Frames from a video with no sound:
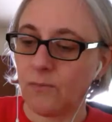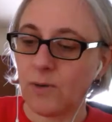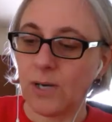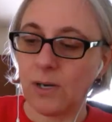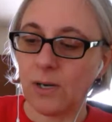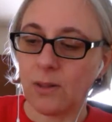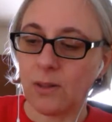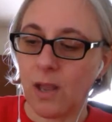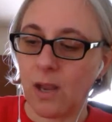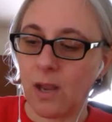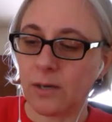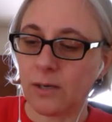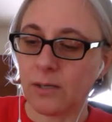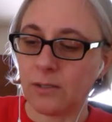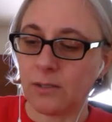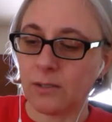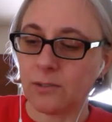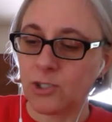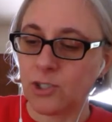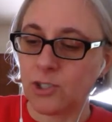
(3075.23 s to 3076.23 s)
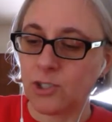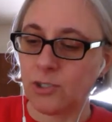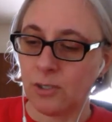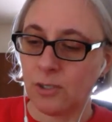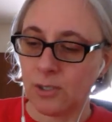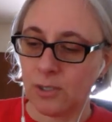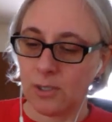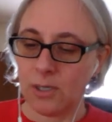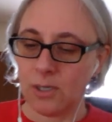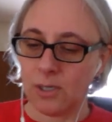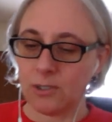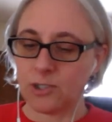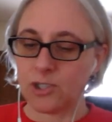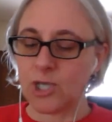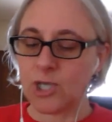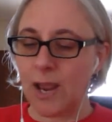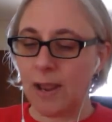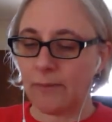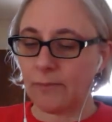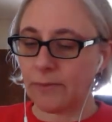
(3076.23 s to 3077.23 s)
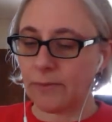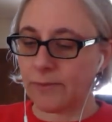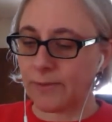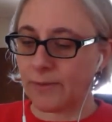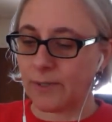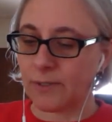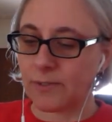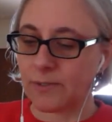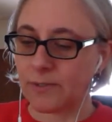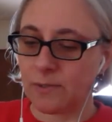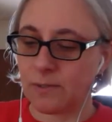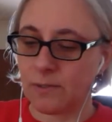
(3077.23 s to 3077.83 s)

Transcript: along and chat with us.